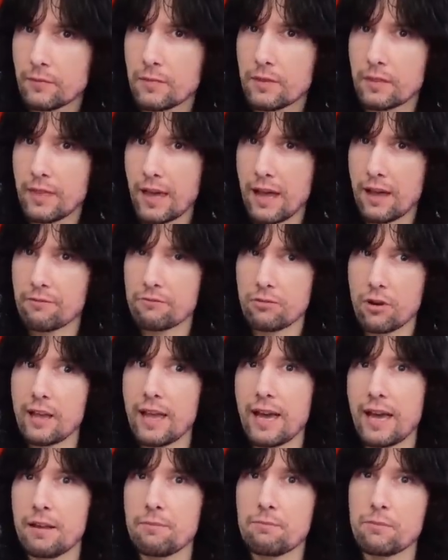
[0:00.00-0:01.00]
that right
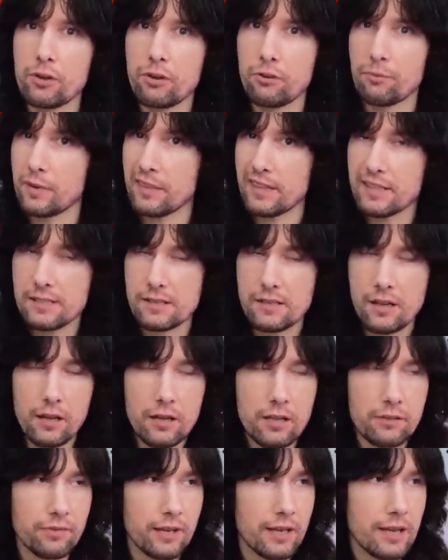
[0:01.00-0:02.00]
hand movement, there's none
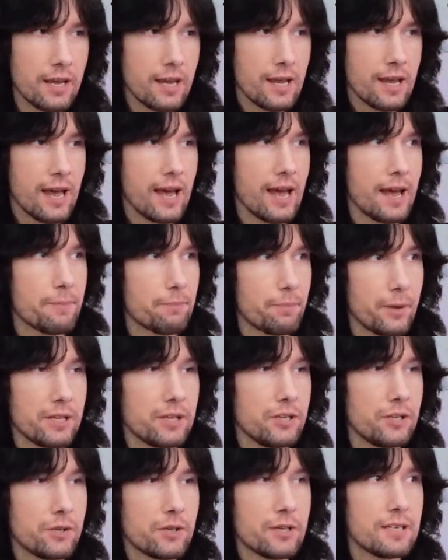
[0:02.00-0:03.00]
of it. But
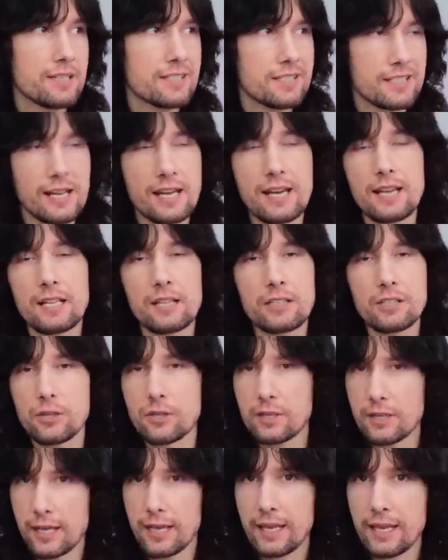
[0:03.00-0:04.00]
you can tell, you
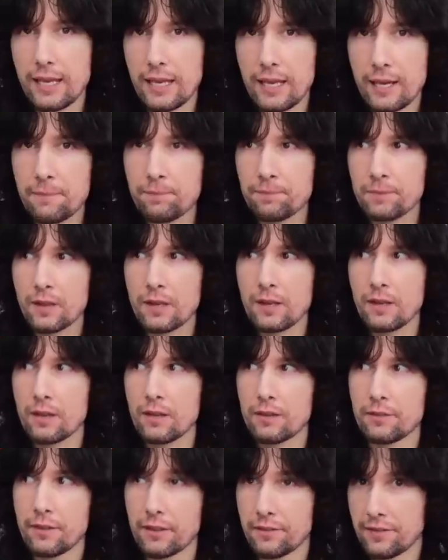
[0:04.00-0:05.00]
can hear
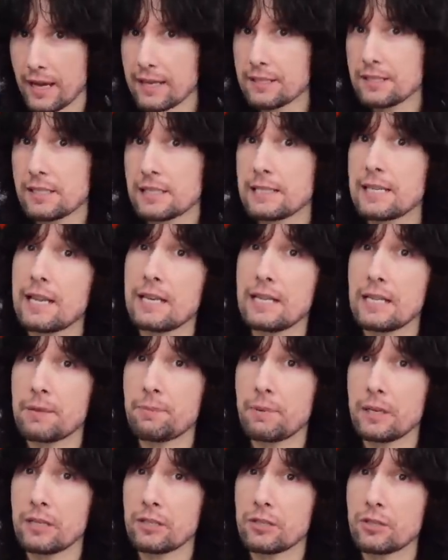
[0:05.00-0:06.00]
that that's the technique
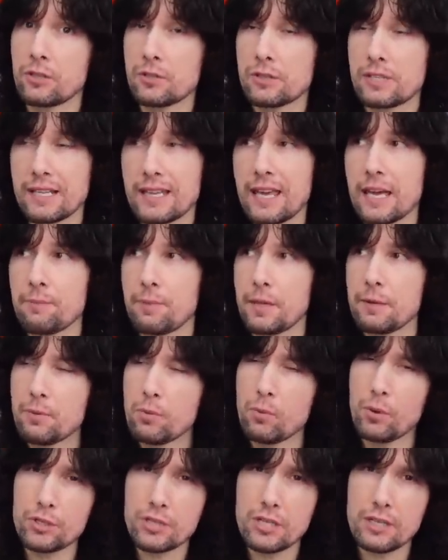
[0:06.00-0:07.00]
being used. Again, people
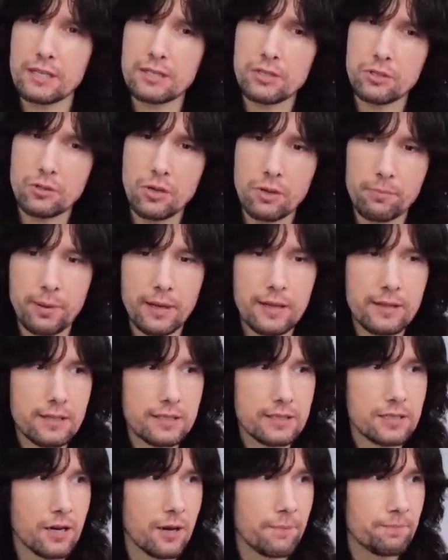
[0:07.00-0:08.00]
watching this who don't play the
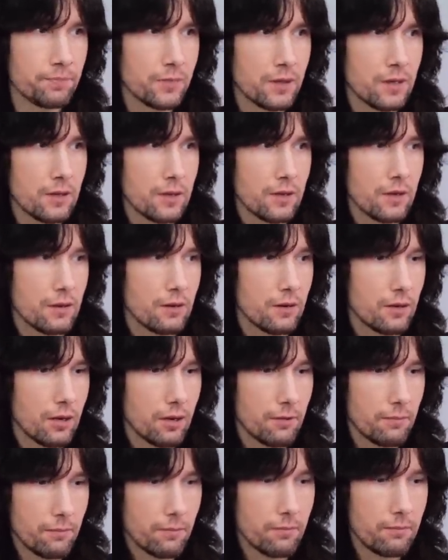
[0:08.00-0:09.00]
guitar
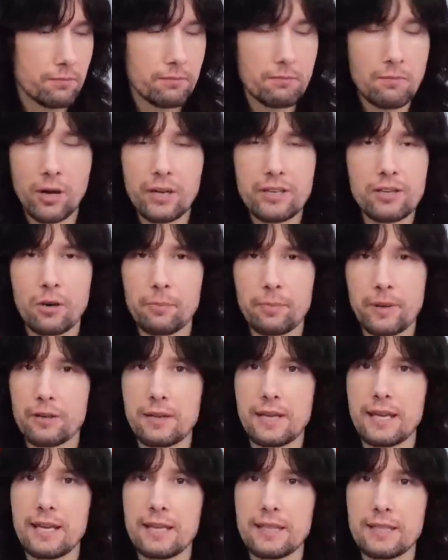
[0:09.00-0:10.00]
might not be able
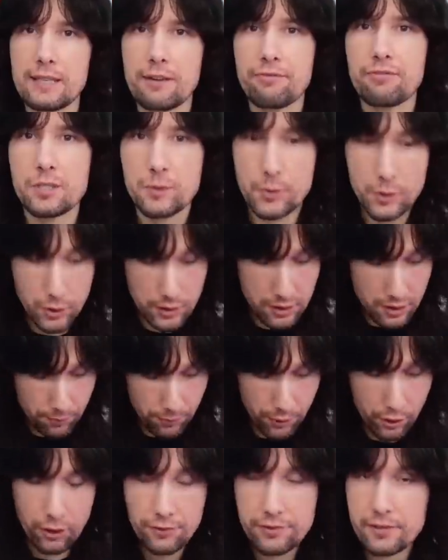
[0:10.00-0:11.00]
to hear the difference between the
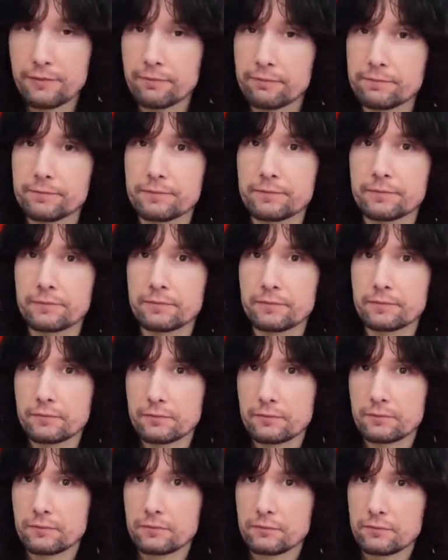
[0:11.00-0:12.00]
pull-offs
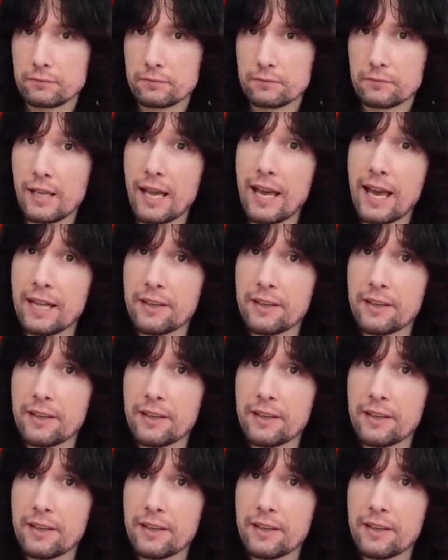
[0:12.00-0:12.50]
and